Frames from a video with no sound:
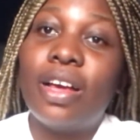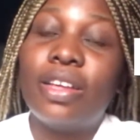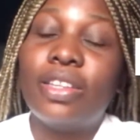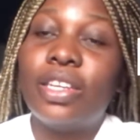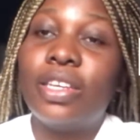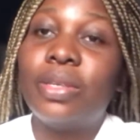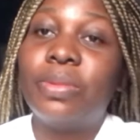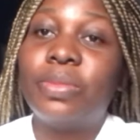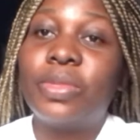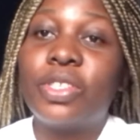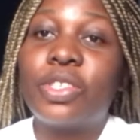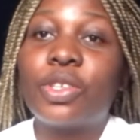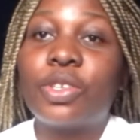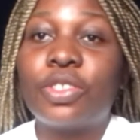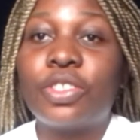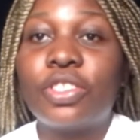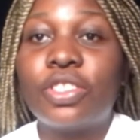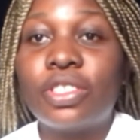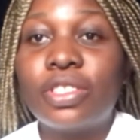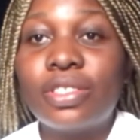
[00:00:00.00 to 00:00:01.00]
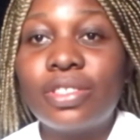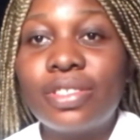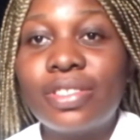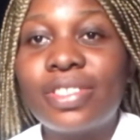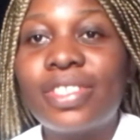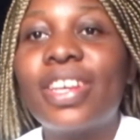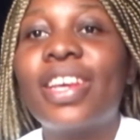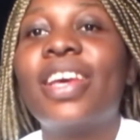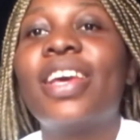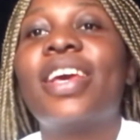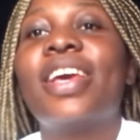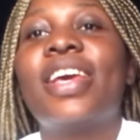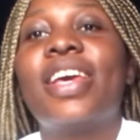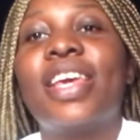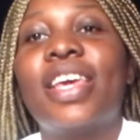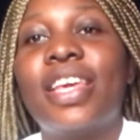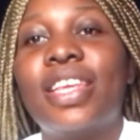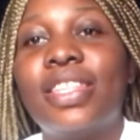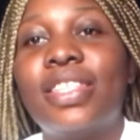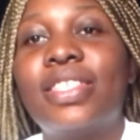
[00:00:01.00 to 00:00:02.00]
discussion?
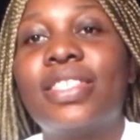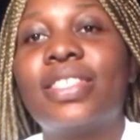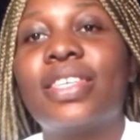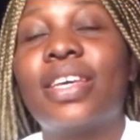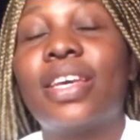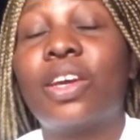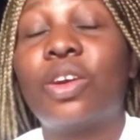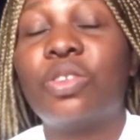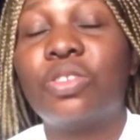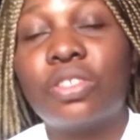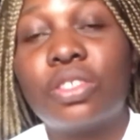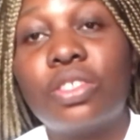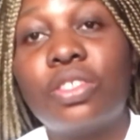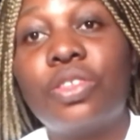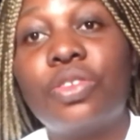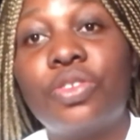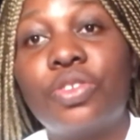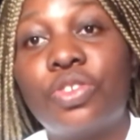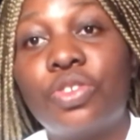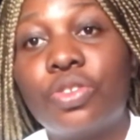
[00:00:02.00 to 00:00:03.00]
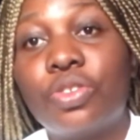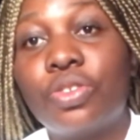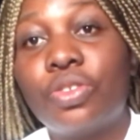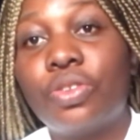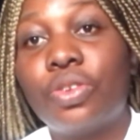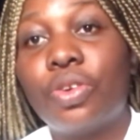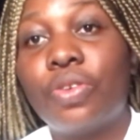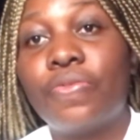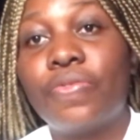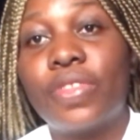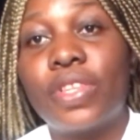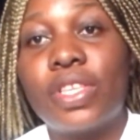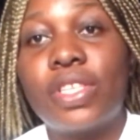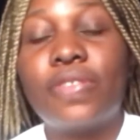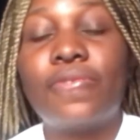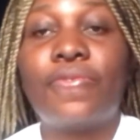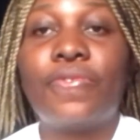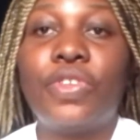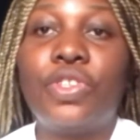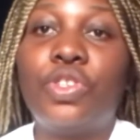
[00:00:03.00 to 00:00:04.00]
It's a continuation of
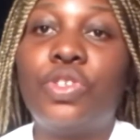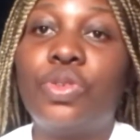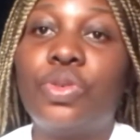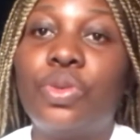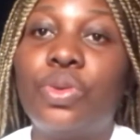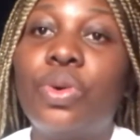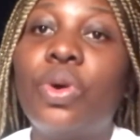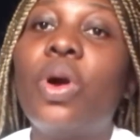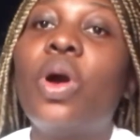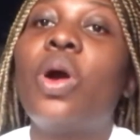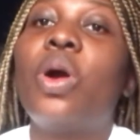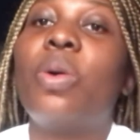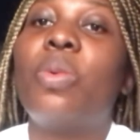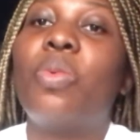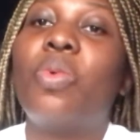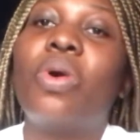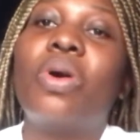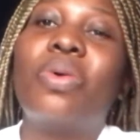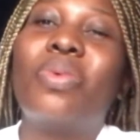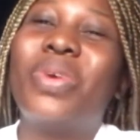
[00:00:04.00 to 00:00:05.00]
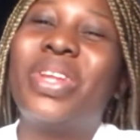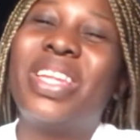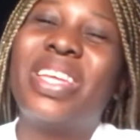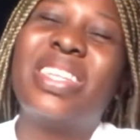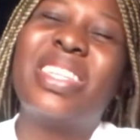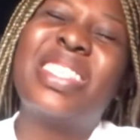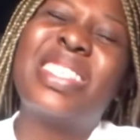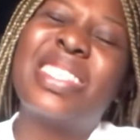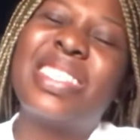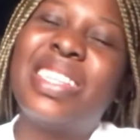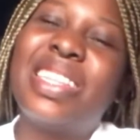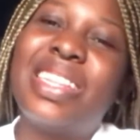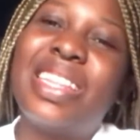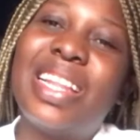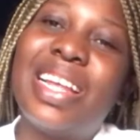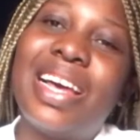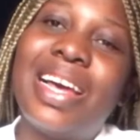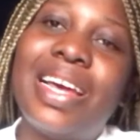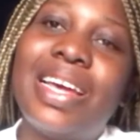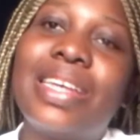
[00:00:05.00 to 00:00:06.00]
this video, with a
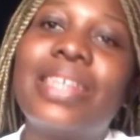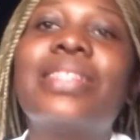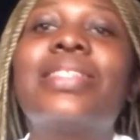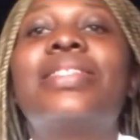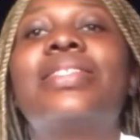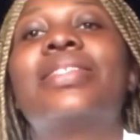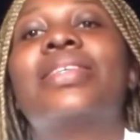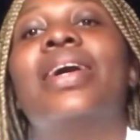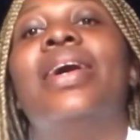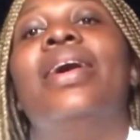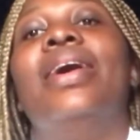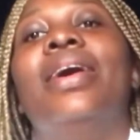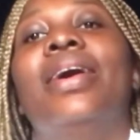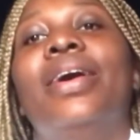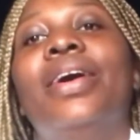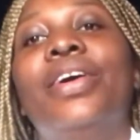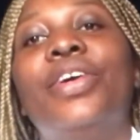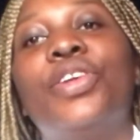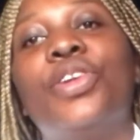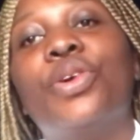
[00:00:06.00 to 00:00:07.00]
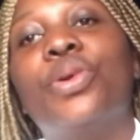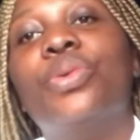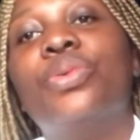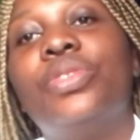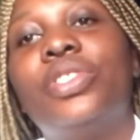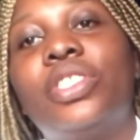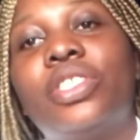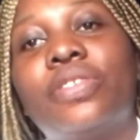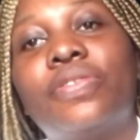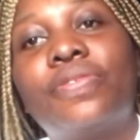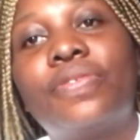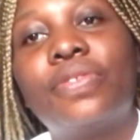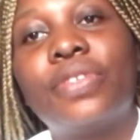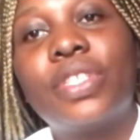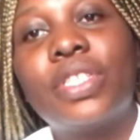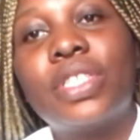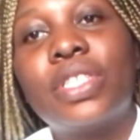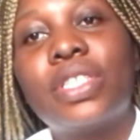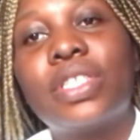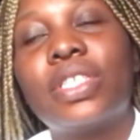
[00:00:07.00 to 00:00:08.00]
slight,
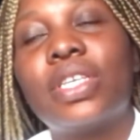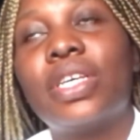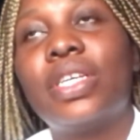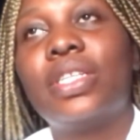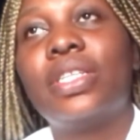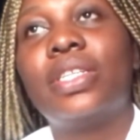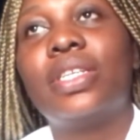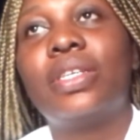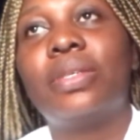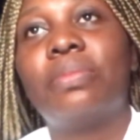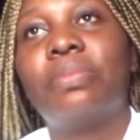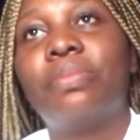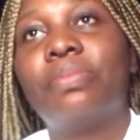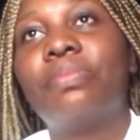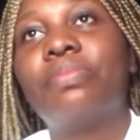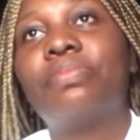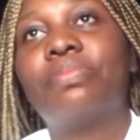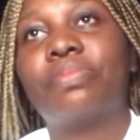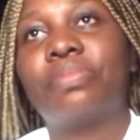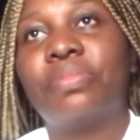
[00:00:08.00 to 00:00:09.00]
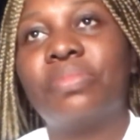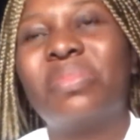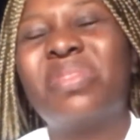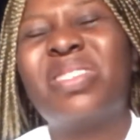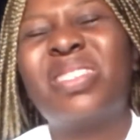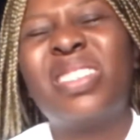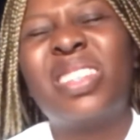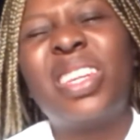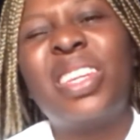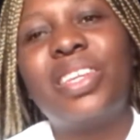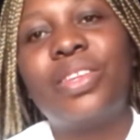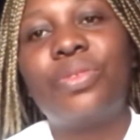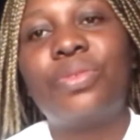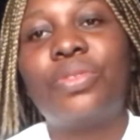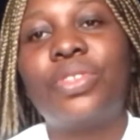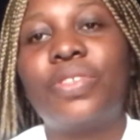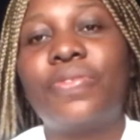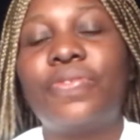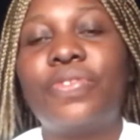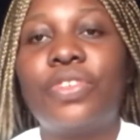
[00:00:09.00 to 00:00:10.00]
difference and
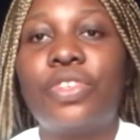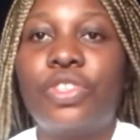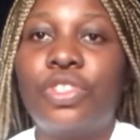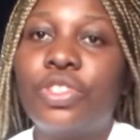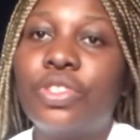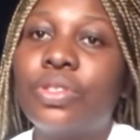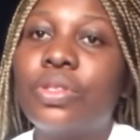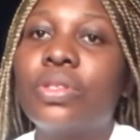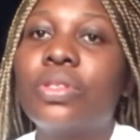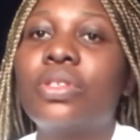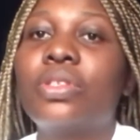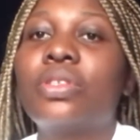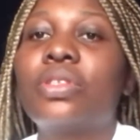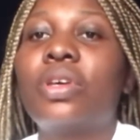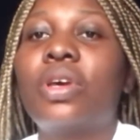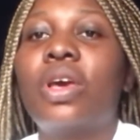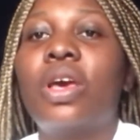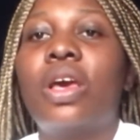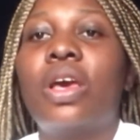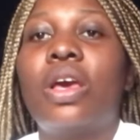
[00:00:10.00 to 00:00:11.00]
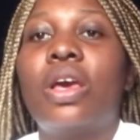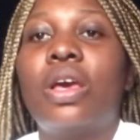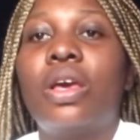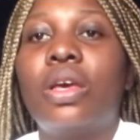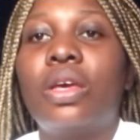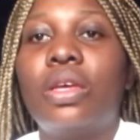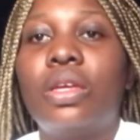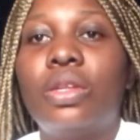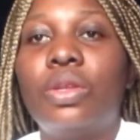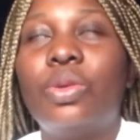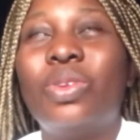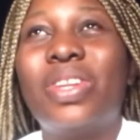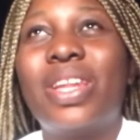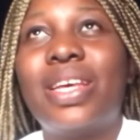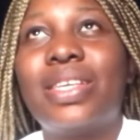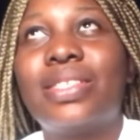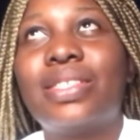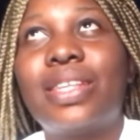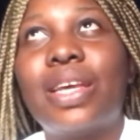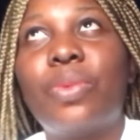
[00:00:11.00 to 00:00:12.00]
little deviations.
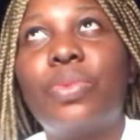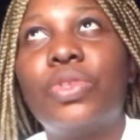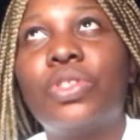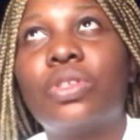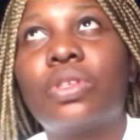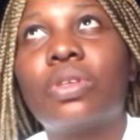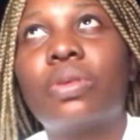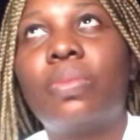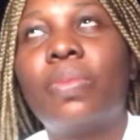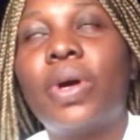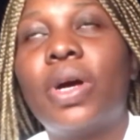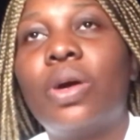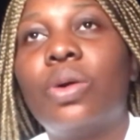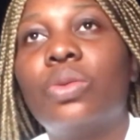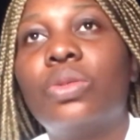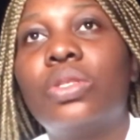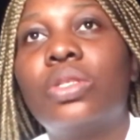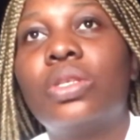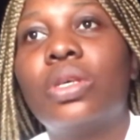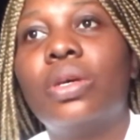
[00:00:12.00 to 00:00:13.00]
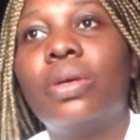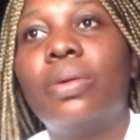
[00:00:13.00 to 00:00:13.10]
Last time we talked about